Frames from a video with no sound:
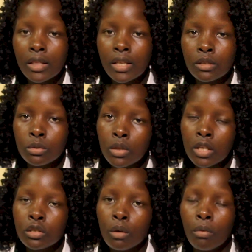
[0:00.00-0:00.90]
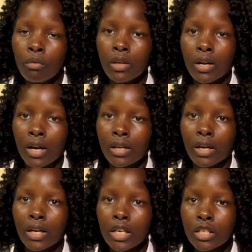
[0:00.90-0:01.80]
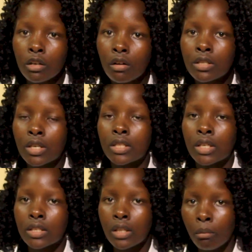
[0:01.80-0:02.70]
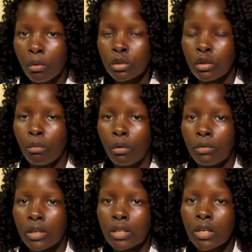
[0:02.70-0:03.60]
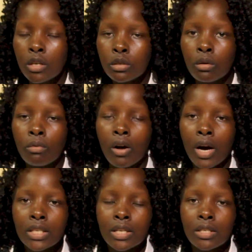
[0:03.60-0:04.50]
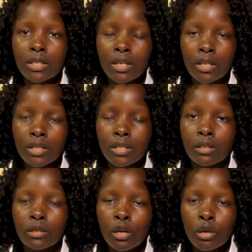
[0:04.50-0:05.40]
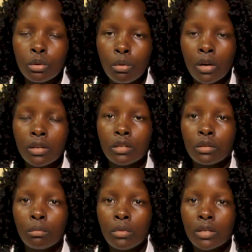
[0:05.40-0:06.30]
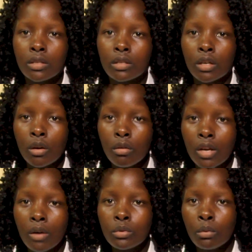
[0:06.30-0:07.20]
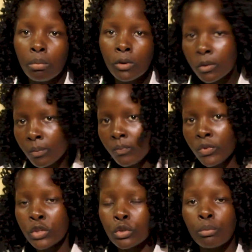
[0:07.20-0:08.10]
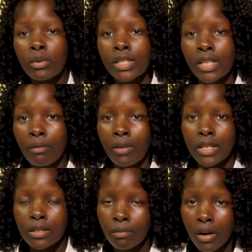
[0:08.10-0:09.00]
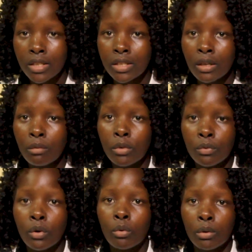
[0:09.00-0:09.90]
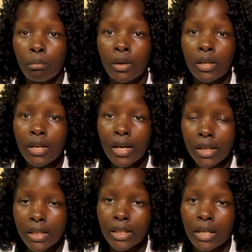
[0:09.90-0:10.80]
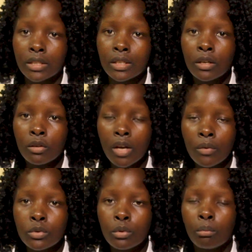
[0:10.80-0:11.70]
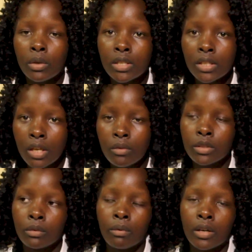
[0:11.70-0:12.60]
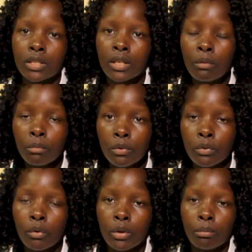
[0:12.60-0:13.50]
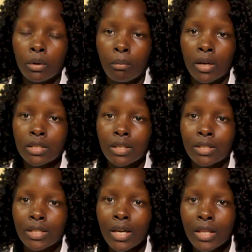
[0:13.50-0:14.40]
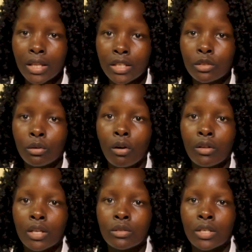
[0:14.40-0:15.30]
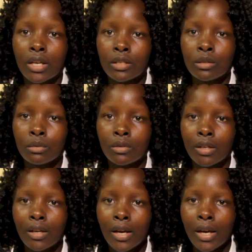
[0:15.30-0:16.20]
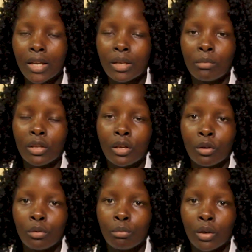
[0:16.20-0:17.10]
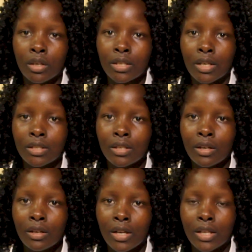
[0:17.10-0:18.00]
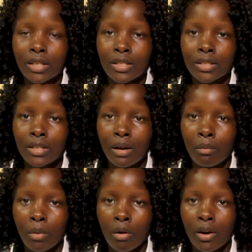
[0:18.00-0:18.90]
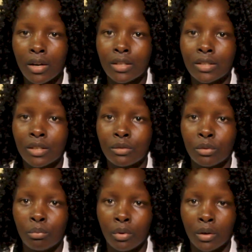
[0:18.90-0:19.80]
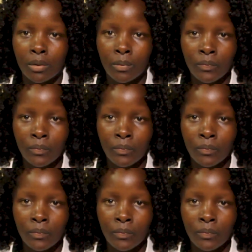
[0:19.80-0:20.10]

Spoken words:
To the top of the ladder, it all starts at the bottom of it. So for us as Christians, to walk in humility, we have to be servant first before we be leaders. We have to be slaves first before we be masters. That is all that we had today, and may the Lord bless us. Let us bow our hands as we pray.